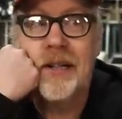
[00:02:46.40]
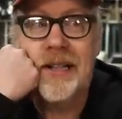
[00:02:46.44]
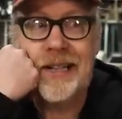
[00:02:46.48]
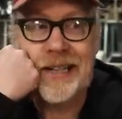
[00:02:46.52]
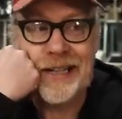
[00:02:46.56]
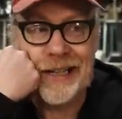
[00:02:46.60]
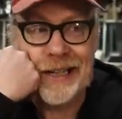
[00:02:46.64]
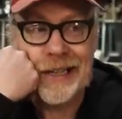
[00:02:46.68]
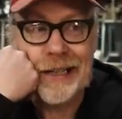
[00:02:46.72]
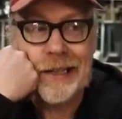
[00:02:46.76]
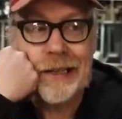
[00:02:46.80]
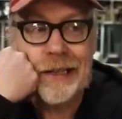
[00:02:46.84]

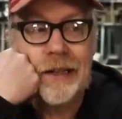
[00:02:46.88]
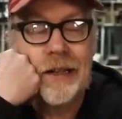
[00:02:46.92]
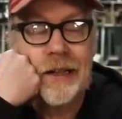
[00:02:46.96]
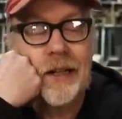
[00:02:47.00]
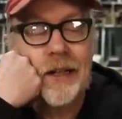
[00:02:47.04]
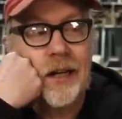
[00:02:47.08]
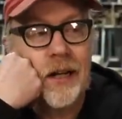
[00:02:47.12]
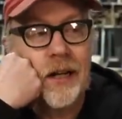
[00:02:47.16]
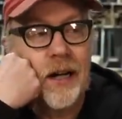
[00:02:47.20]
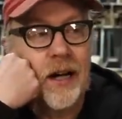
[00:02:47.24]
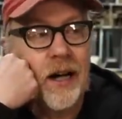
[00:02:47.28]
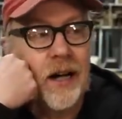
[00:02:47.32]
kit
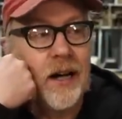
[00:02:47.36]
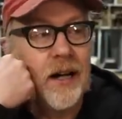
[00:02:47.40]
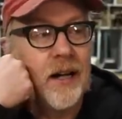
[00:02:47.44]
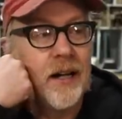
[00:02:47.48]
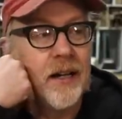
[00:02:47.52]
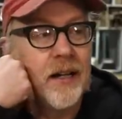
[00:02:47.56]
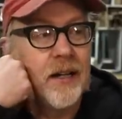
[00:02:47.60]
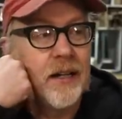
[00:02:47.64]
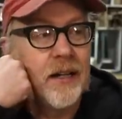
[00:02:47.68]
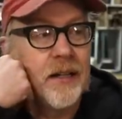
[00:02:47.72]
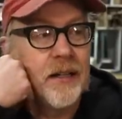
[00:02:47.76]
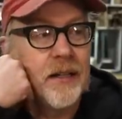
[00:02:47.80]

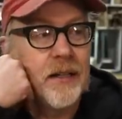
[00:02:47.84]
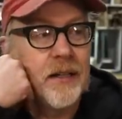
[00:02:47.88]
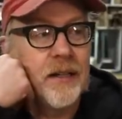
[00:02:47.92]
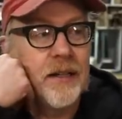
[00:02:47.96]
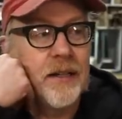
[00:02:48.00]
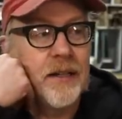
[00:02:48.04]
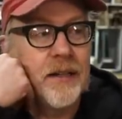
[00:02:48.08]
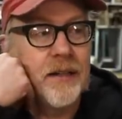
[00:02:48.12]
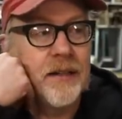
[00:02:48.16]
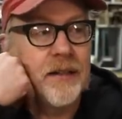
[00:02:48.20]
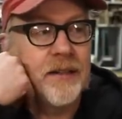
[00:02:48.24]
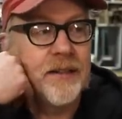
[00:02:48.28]
uh,
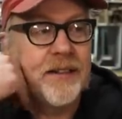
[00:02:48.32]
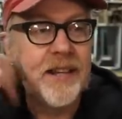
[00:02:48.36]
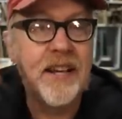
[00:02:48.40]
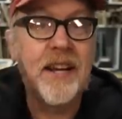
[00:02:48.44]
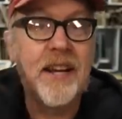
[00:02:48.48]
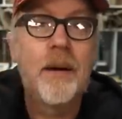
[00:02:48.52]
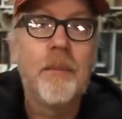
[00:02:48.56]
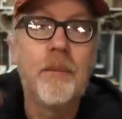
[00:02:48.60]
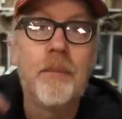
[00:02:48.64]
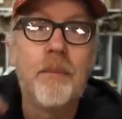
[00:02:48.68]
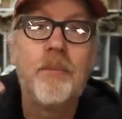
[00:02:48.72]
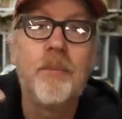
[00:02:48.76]
that
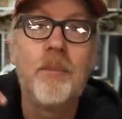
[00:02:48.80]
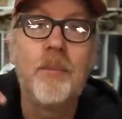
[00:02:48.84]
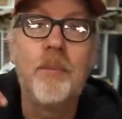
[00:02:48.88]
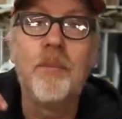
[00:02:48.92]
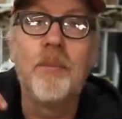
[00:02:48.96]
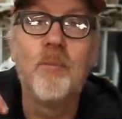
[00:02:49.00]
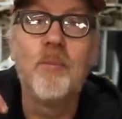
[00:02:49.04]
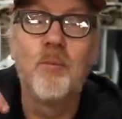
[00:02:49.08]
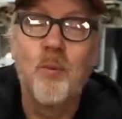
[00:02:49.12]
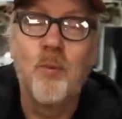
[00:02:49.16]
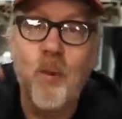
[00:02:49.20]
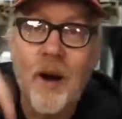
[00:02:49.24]
I'm
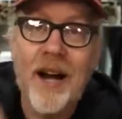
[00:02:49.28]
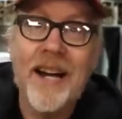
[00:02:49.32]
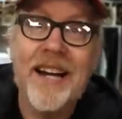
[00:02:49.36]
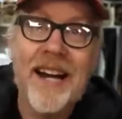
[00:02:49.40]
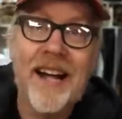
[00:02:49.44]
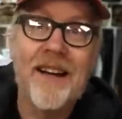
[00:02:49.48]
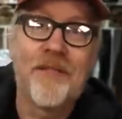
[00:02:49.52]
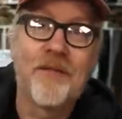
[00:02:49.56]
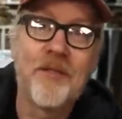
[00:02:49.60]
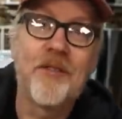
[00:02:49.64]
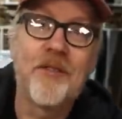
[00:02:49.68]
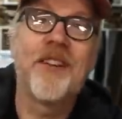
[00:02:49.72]
right
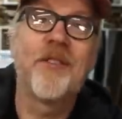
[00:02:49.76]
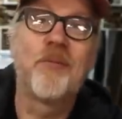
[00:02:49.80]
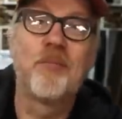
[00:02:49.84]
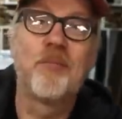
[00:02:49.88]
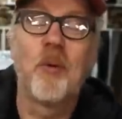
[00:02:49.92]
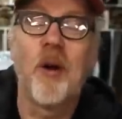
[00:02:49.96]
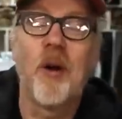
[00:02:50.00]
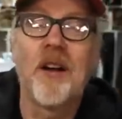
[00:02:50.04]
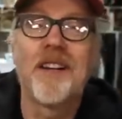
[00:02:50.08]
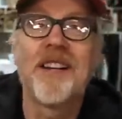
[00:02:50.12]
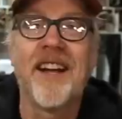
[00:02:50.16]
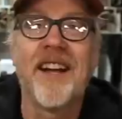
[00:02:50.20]
after this
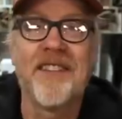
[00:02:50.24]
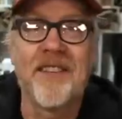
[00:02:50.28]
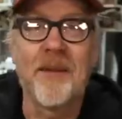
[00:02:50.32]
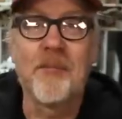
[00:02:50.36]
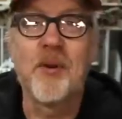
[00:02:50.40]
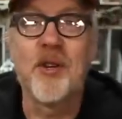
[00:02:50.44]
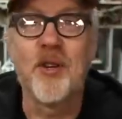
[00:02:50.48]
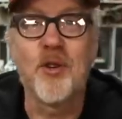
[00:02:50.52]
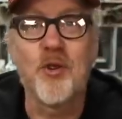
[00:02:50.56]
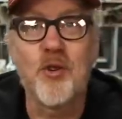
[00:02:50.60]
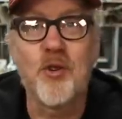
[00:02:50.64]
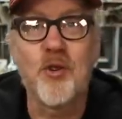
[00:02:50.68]
broadcast. I'm
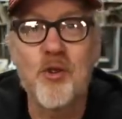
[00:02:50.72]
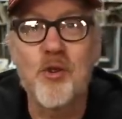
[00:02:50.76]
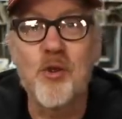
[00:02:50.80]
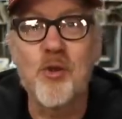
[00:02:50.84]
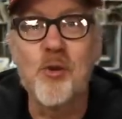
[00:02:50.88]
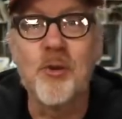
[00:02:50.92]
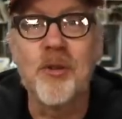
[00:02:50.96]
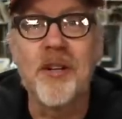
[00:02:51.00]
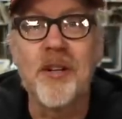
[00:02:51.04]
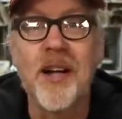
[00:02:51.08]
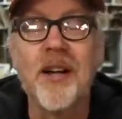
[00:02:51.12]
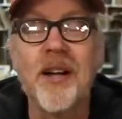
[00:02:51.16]
going to
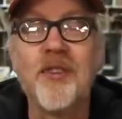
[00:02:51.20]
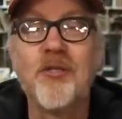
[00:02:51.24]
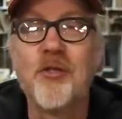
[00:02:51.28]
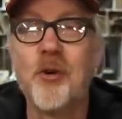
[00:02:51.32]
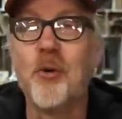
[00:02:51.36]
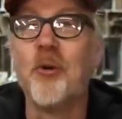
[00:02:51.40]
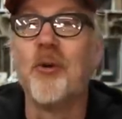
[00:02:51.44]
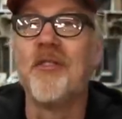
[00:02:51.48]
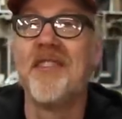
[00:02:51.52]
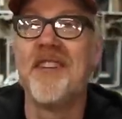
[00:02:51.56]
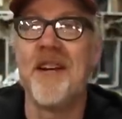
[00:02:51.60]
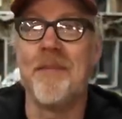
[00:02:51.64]
shoot a
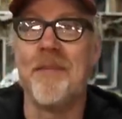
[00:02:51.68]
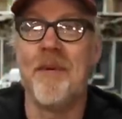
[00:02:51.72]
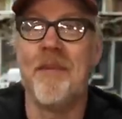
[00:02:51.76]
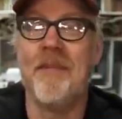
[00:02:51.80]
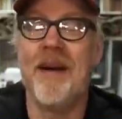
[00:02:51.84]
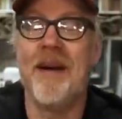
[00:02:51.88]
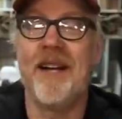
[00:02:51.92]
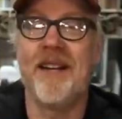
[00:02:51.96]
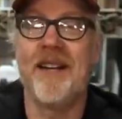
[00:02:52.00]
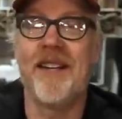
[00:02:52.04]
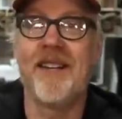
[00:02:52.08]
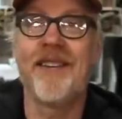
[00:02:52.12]
tooltip
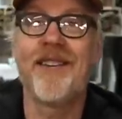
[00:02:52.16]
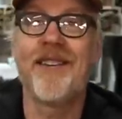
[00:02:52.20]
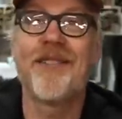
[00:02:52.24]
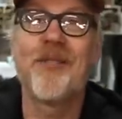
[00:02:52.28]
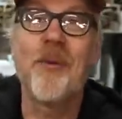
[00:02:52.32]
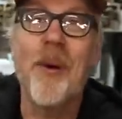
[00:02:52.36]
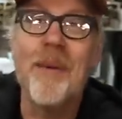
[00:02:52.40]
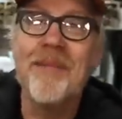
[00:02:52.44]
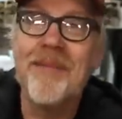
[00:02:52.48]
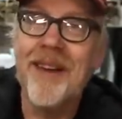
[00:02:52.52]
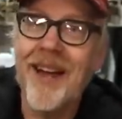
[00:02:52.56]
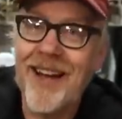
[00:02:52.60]
about it.
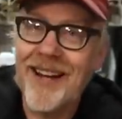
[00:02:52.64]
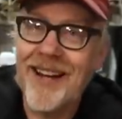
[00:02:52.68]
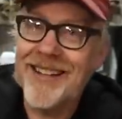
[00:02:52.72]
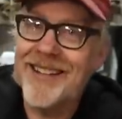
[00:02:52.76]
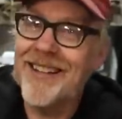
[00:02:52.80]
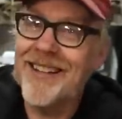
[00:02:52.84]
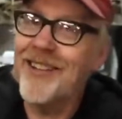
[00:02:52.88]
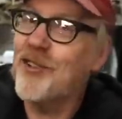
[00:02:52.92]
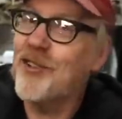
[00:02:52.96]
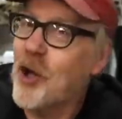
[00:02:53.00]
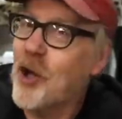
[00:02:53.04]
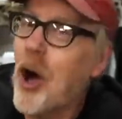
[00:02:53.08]
So I'm not
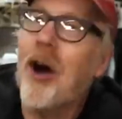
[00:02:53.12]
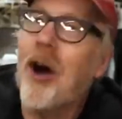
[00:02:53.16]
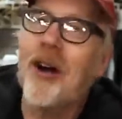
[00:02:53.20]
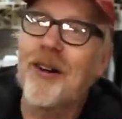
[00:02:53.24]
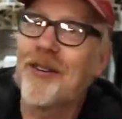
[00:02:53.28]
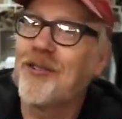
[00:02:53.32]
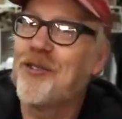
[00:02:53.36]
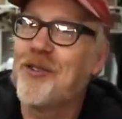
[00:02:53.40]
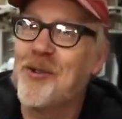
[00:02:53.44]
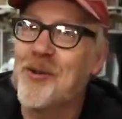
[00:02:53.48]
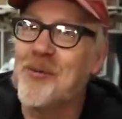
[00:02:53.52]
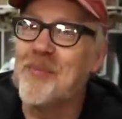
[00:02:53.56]
going to
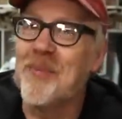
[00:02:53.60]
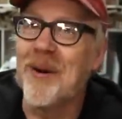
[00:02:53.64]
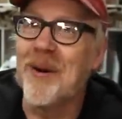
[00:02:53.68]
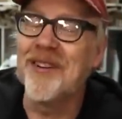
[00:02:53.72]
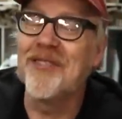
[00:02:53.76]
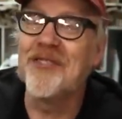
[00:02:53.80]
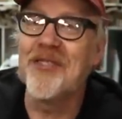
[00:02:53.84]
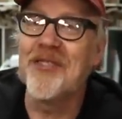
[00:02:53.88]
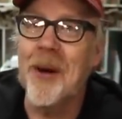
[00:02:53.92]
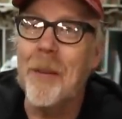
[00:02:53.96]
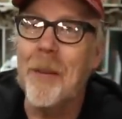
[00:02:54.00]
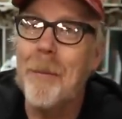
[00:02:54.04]
talk too
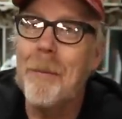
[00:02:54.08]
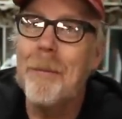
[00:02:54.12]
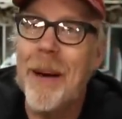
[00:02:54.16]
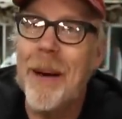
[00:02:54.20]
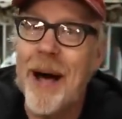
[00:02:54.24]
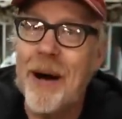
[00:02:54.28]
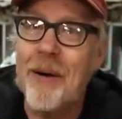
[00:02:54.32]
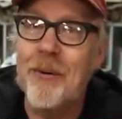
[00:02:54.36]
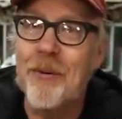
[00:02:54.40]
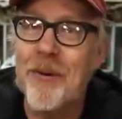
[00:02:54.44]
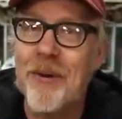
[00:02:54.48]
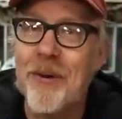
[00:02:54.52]
much
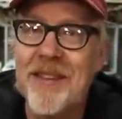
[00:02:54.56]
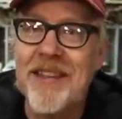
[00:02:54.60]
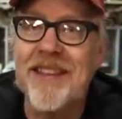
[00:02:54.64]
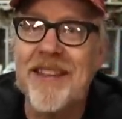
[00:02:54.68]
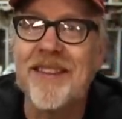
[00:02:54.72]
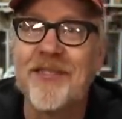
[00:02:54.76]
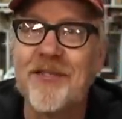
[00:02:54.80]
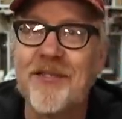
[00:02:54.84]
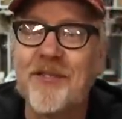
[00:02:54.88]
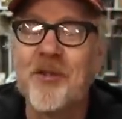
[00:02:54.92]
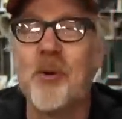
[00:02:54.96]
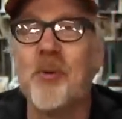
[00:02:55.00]
about
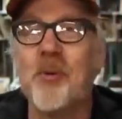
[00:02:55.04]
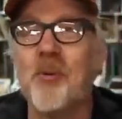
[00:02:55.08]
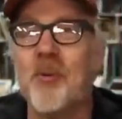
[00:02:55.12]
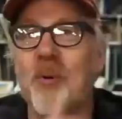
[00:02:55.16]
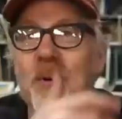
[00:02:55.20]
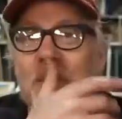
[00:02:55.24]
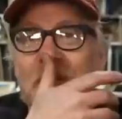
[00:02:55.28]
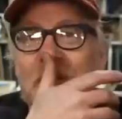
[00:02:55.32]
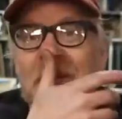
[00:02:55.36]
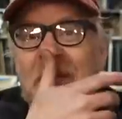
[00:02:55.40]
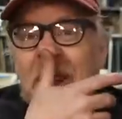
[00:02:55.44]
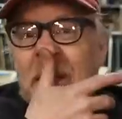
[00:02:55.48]
this
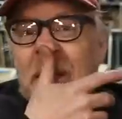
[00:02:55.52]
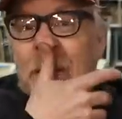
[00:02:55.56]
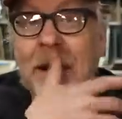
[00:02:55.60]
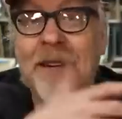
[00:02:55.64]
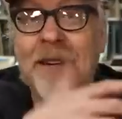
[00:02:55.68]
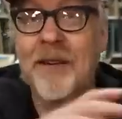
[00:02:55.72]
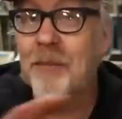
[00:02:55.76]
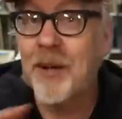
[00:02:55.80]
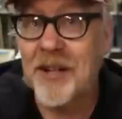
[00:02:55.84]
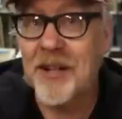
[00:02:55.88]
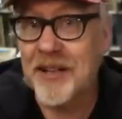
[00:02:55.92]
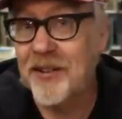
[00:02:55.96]
tool. In
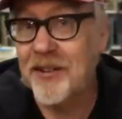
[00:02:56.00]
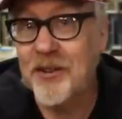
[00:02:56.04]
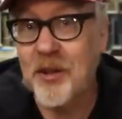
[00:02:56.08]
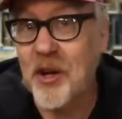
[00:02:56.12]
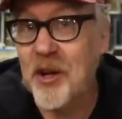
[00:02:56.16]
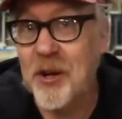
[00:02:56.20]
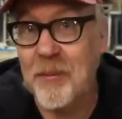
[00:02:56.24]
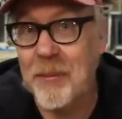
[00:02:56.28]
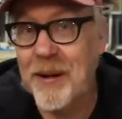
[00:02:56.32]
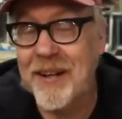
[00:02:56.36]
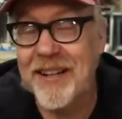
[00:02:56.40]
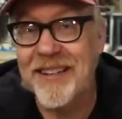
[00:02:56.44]
fact, I'm not going to
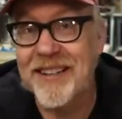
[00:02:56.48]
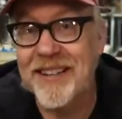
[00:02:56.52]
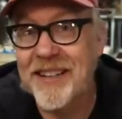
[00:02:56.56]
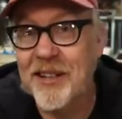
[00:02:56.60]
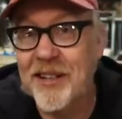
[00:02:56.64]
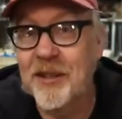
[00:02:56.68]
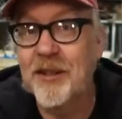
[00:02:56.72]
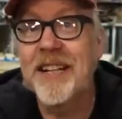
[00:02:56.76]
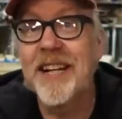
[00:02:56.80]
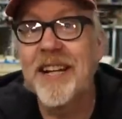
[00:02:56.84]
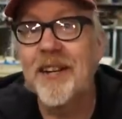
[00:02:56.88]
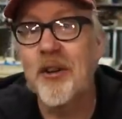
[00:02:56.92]
talk about it
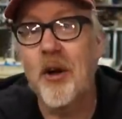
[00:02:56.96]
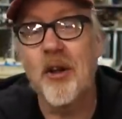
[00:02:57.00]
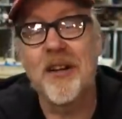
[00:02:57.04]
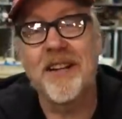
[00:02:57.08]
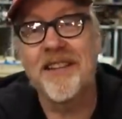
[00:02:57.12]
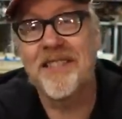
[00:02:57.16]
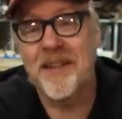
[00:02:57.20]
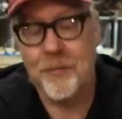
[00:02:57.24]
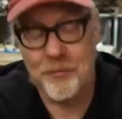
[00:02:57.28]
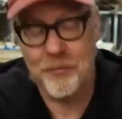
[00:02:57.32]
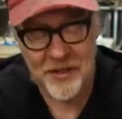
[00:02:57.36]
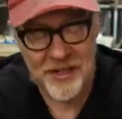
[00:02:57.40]
nearly at all,
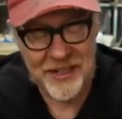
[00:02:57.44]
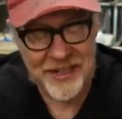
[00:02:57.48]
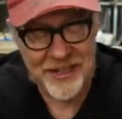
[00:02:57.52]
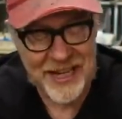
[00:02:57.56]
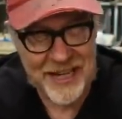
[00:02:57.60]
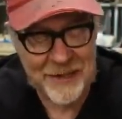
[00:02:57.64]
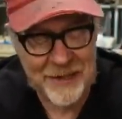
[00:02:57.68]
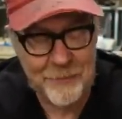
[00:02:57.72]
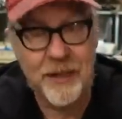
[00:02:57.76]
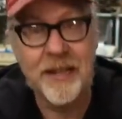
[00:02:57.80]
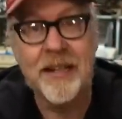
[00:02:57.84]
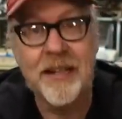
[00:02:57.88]
except to
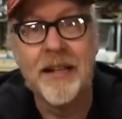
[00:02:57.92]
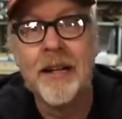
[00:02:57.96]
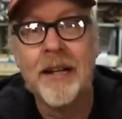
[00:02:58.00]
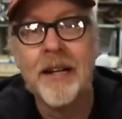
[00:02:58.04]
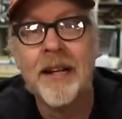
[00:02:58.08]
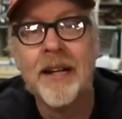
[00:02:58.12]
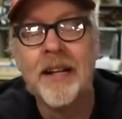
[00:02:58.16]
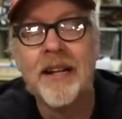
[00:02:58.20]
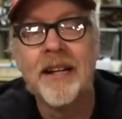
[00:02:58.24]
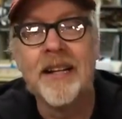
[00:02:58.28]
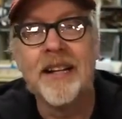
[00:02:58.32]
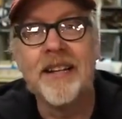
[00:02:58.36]
name it.
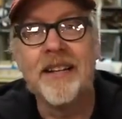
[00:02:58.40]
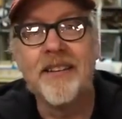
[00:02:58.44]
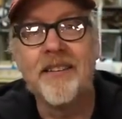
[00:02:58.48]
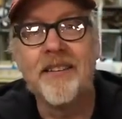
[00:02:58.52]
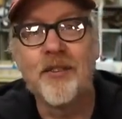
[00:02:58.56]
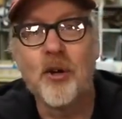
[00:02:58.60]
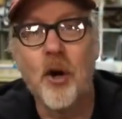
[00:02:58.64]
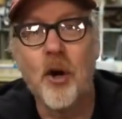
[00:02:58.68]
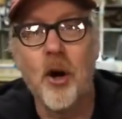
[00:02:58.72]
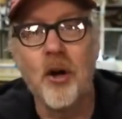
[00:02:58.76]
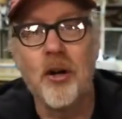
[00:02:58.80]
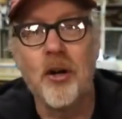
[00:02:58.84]
It
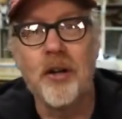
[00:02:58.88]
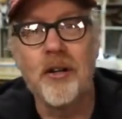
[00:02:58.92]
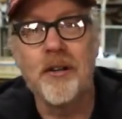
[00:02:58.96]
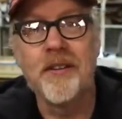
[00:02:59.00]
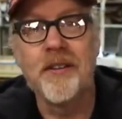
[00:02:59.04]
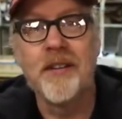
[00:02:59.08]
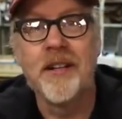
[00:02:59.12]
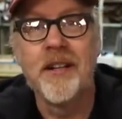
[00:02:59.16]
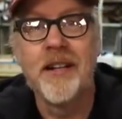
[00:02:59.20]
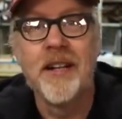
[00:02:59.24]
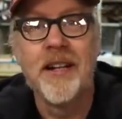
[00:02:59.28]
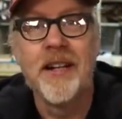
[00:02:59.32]
is called
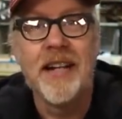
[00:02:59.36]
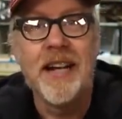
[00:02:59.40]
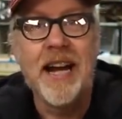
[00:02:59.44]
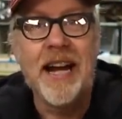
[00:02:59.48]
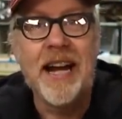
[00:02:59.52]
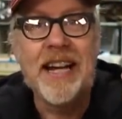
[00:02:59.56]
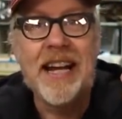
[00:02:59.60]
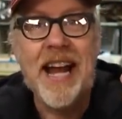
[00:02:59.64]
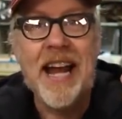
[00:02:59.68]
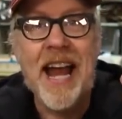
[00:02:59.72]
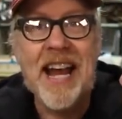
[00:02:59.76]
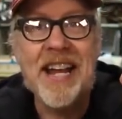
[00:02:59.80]
a